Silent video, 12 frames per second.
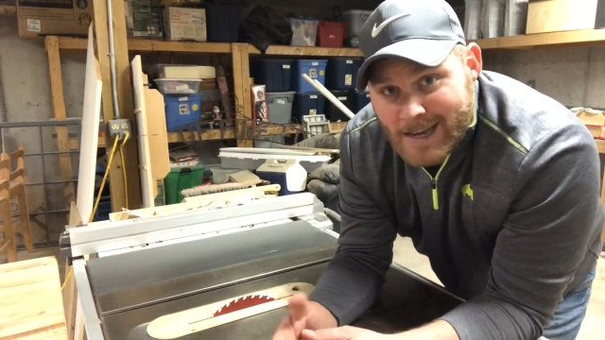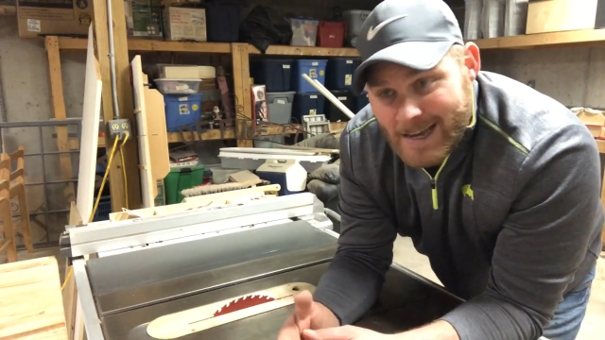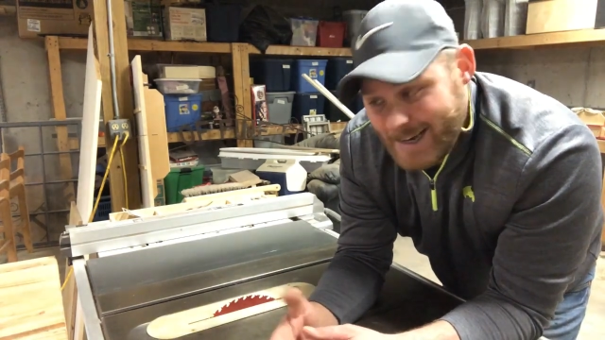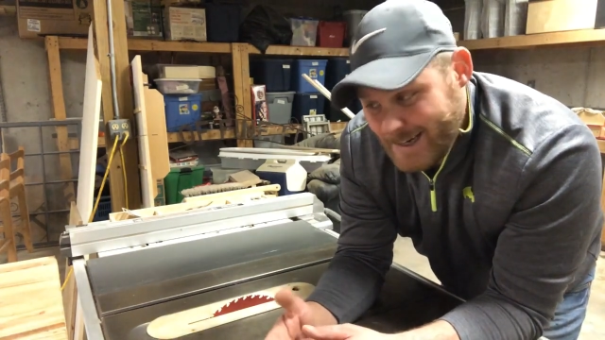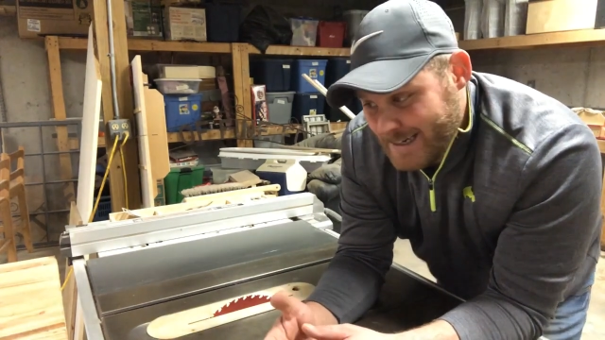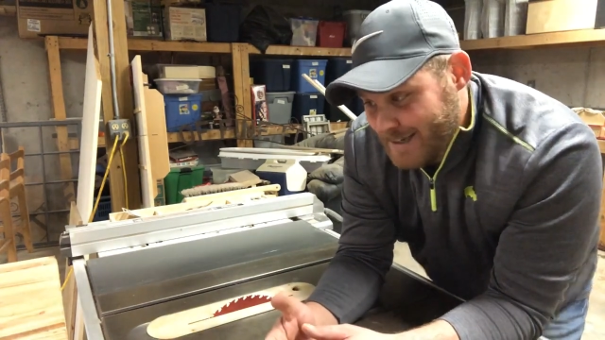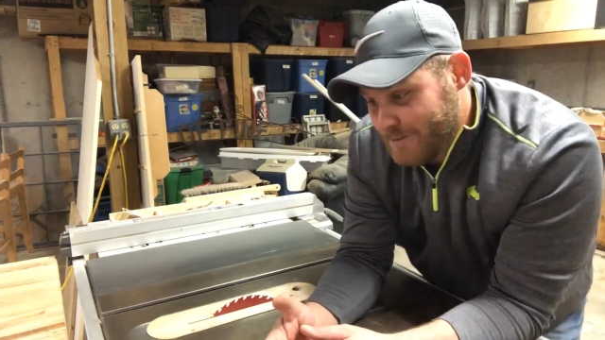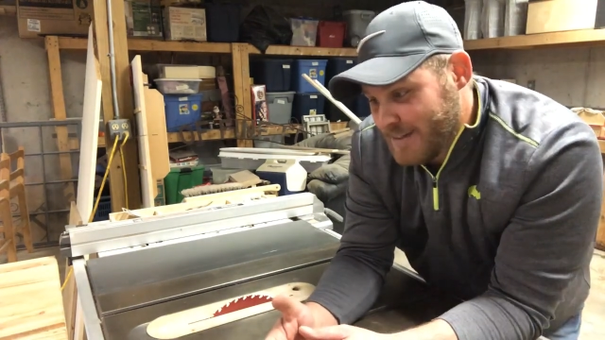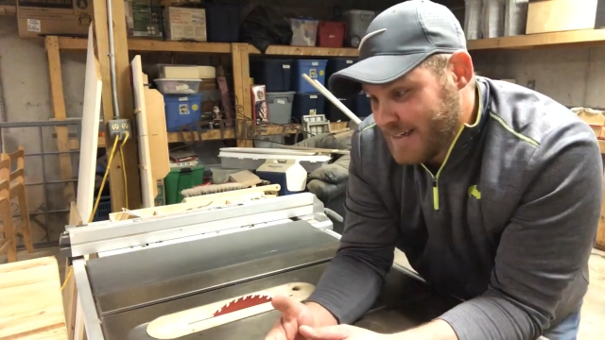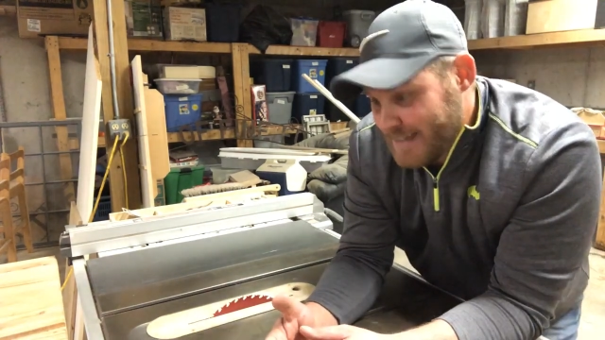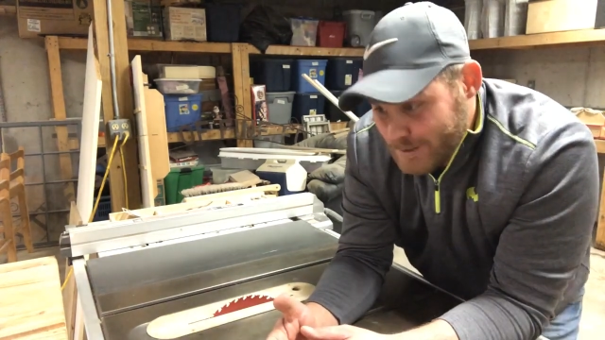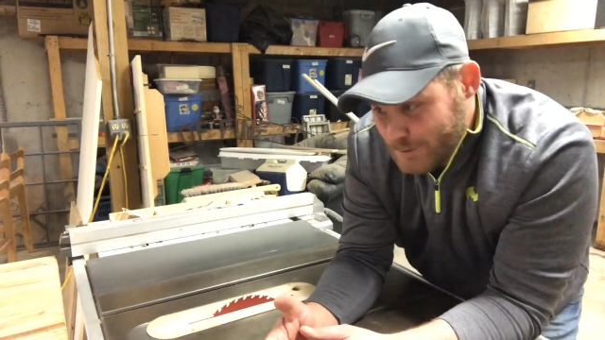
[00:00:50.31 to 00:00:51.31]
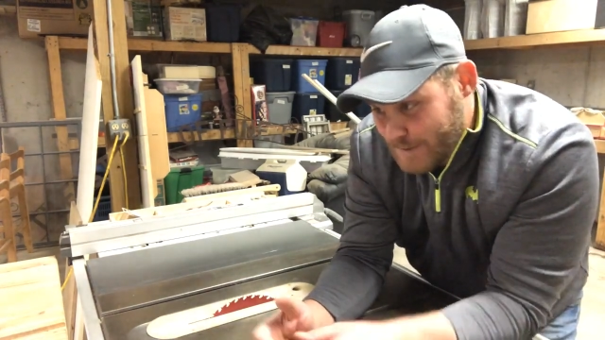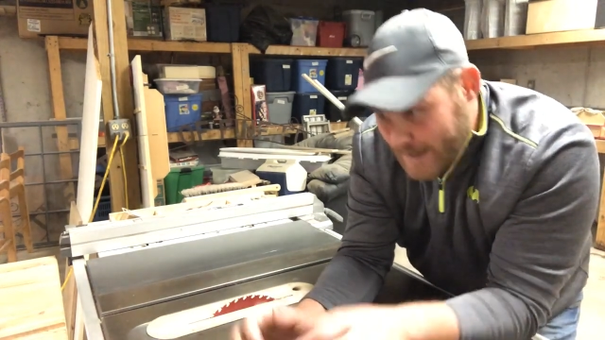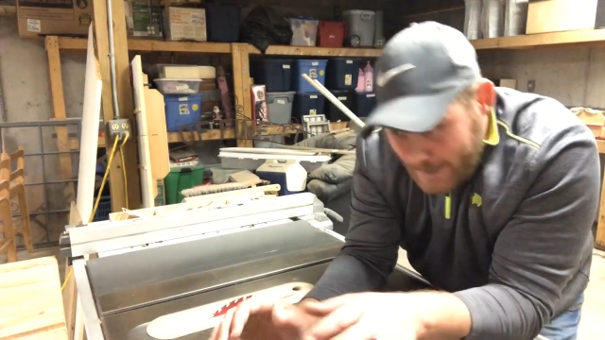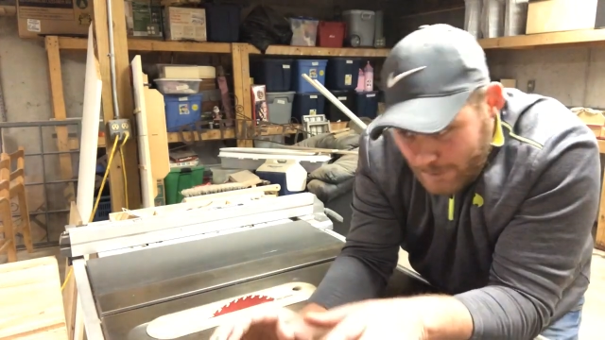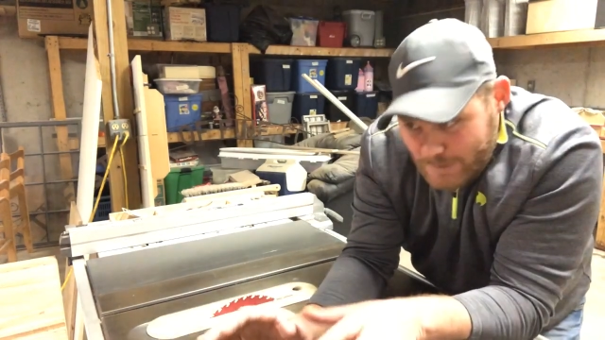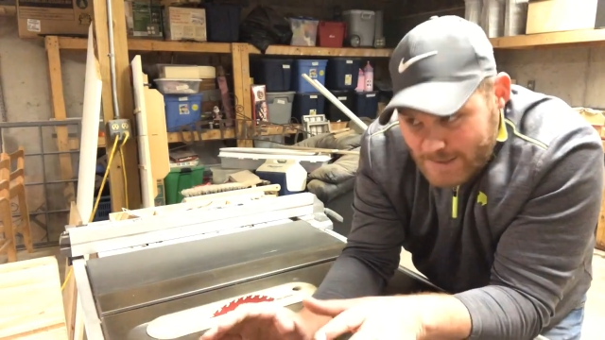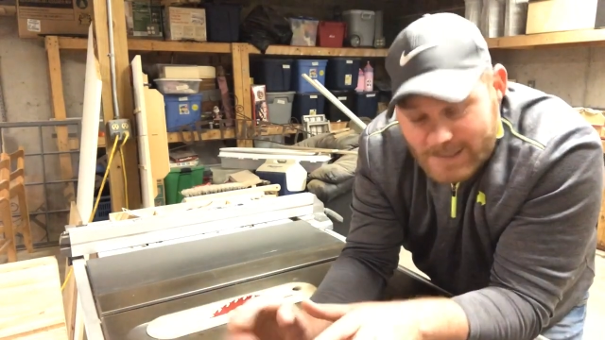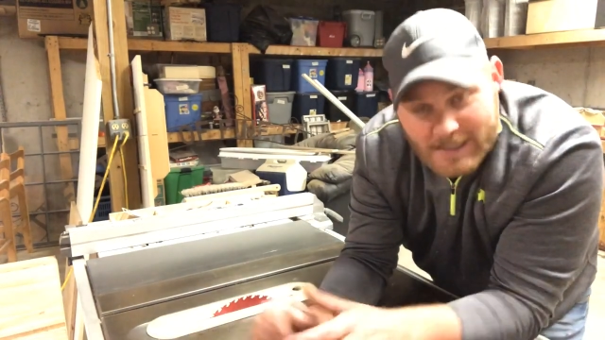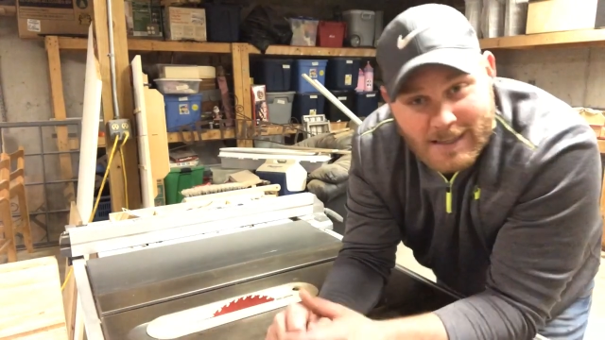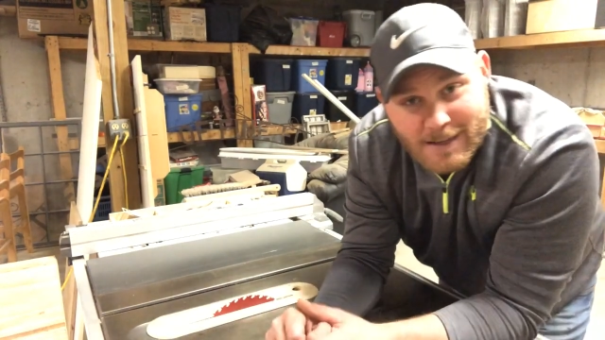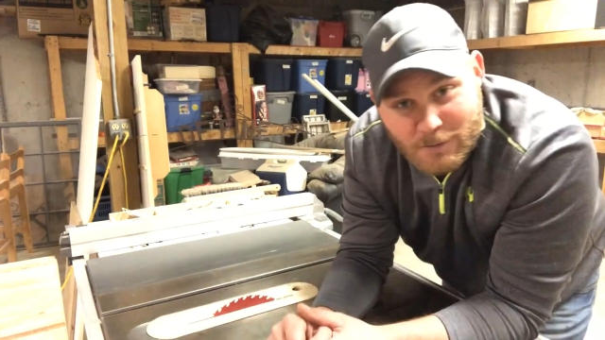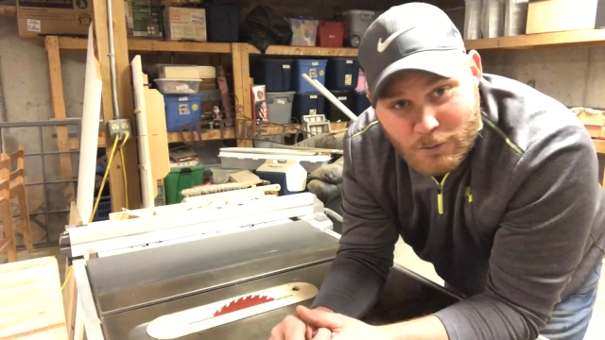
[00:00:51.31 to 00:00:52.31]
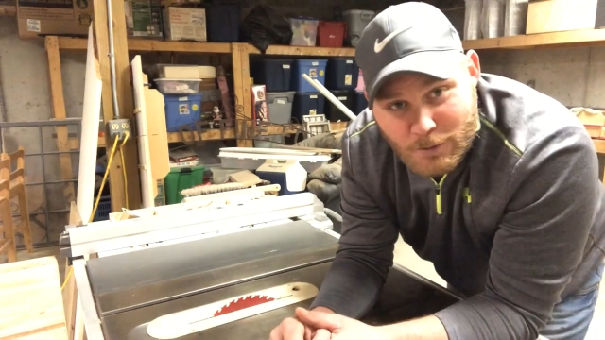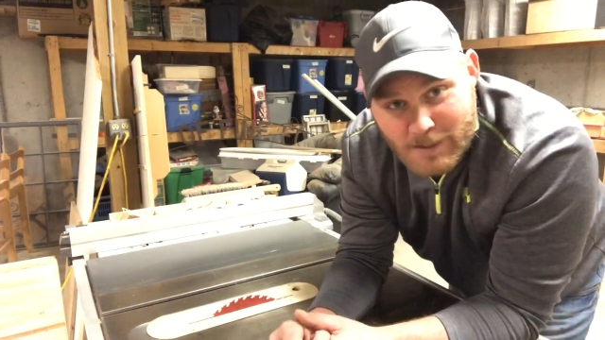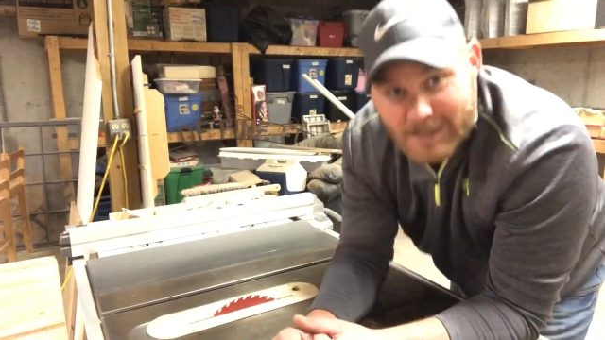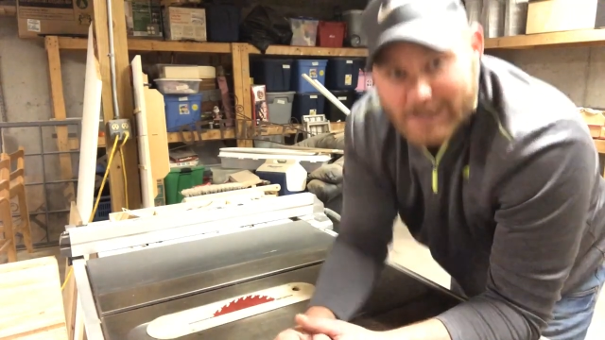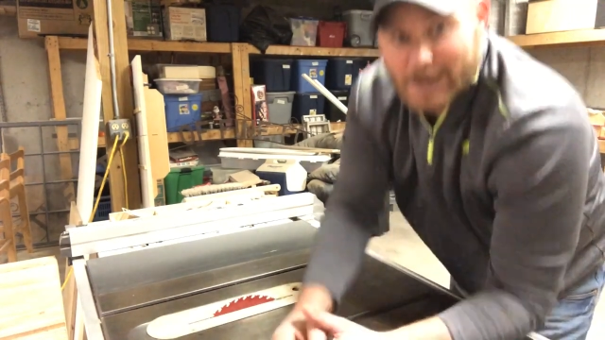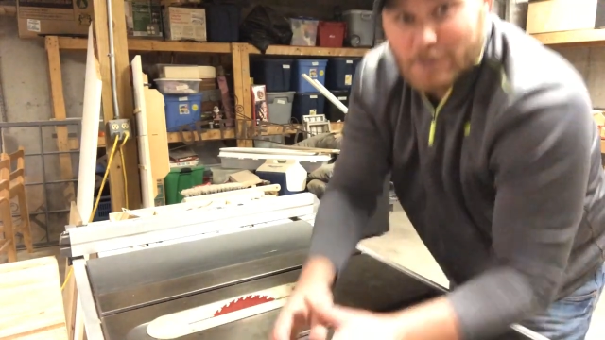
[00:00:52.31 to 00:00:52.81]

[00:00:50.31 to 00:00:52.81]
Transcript: I didn't even kneel down to get level with it.